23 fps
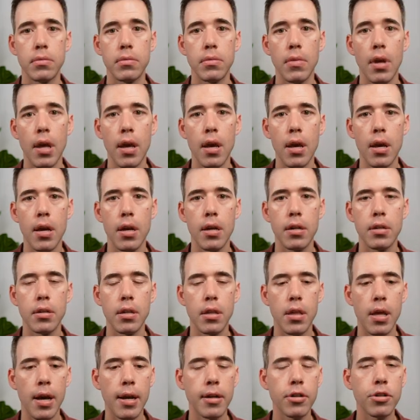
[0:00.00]
And
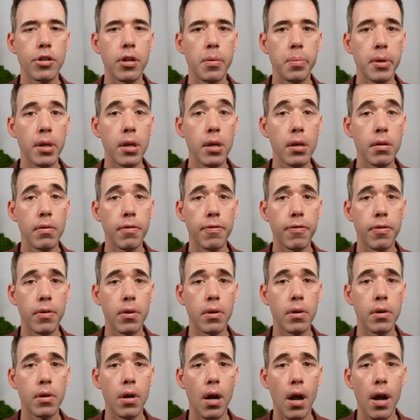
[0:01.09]
that should be it
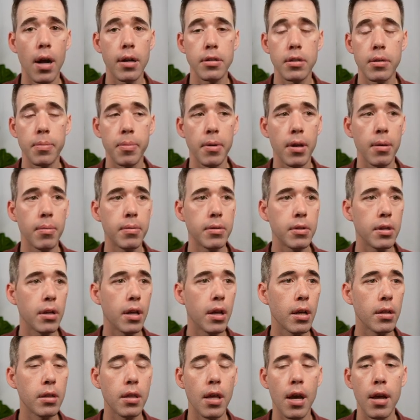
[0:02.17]
for us to be able to
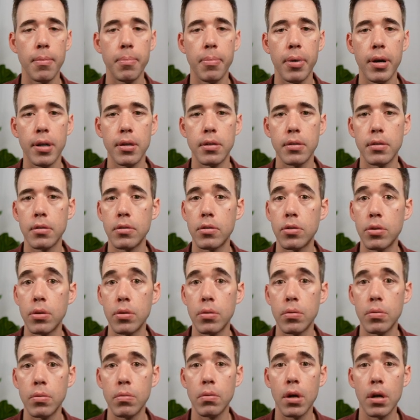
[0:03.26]
get that button
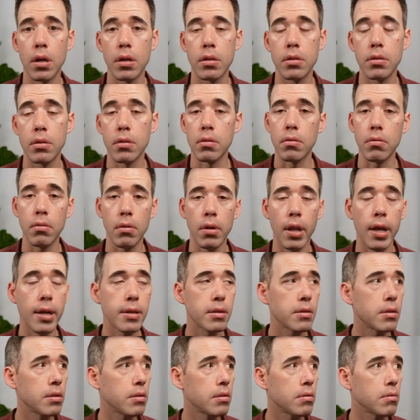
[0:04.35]
to work. So
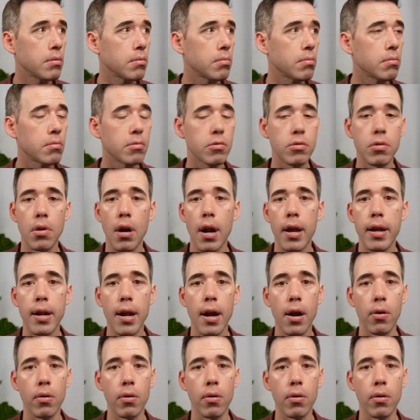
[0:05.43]
let's try it out.